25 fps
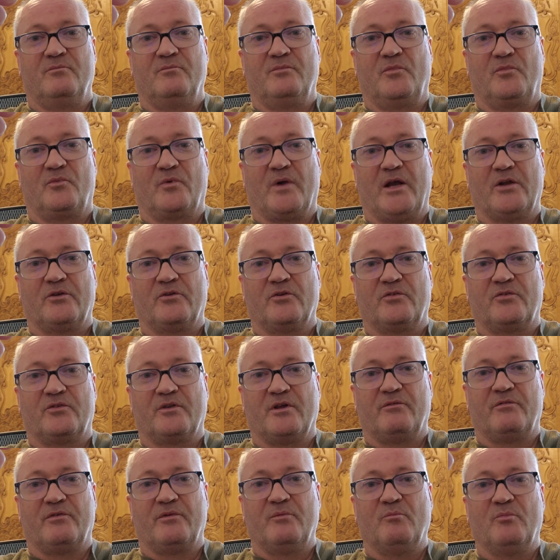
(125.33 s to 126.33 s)
write the
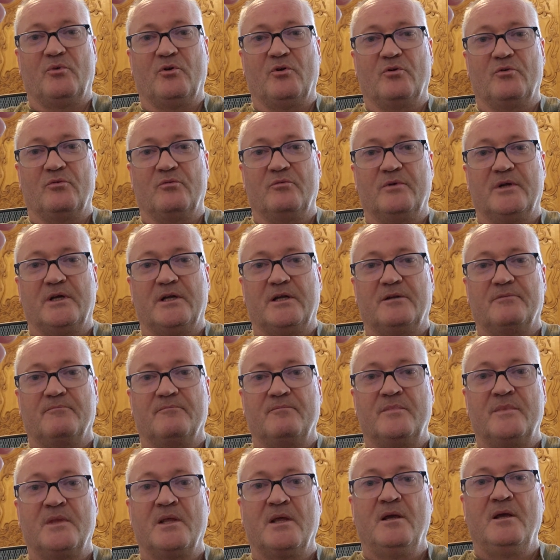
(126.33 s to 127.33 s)
stuff in blue, right?
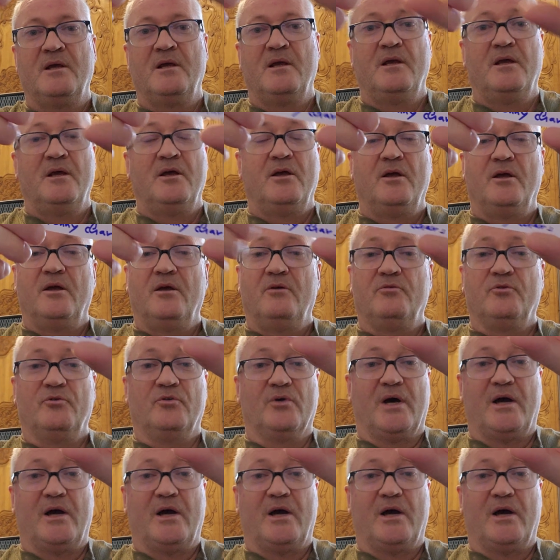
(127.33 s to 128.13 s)
You don't